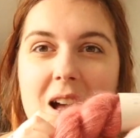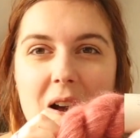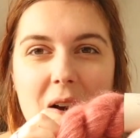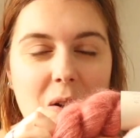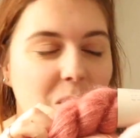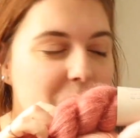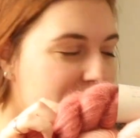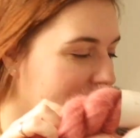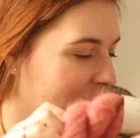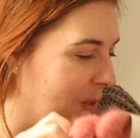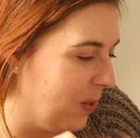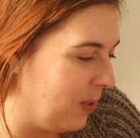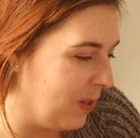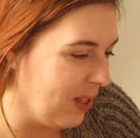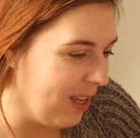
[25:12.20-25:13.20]
Who
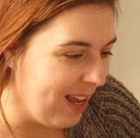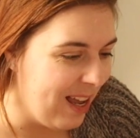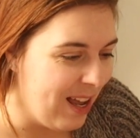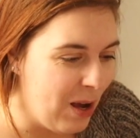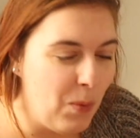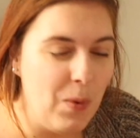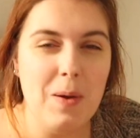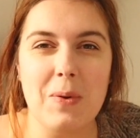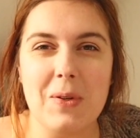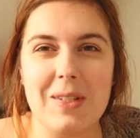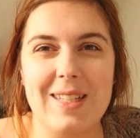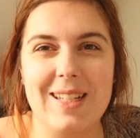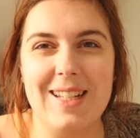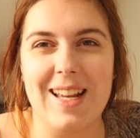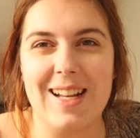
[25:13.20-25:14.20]
knows? We will
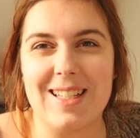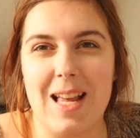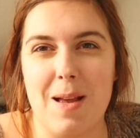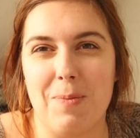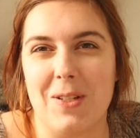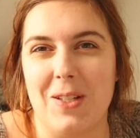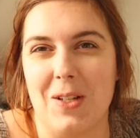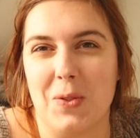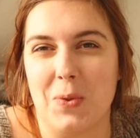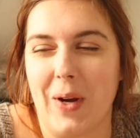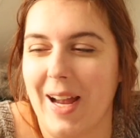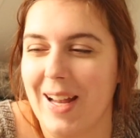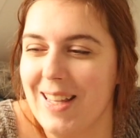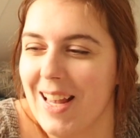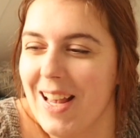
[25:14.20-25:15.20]
see next episode,
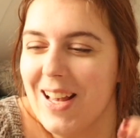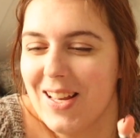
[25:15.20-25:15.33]
right?